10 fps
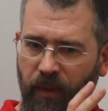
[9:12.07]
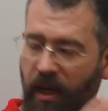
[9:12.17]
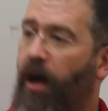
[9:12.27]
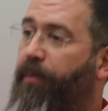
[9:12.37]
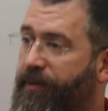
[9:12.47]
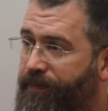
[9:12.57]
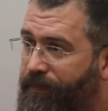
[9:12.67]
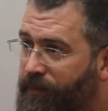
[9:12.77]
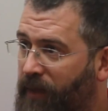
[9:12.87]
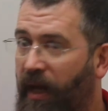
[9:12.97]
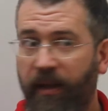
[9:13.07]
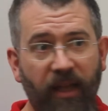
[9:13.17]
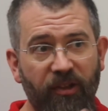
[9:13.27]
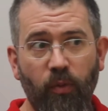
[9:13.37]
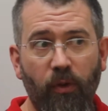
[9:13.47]
carbon, and
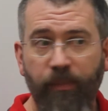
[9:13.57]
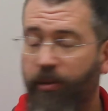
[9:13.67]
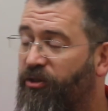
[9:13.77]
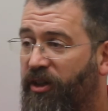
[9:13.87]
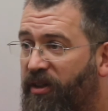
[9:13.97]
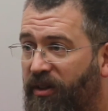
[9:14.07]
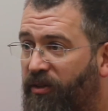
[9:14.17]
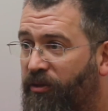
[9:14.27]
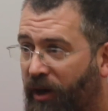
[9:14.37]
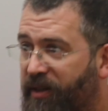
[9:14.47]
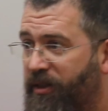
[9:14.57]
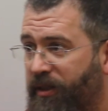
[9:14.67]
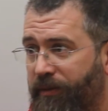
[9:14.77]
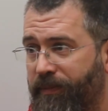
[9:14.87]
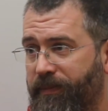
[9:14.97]
that's what the project is trying to do.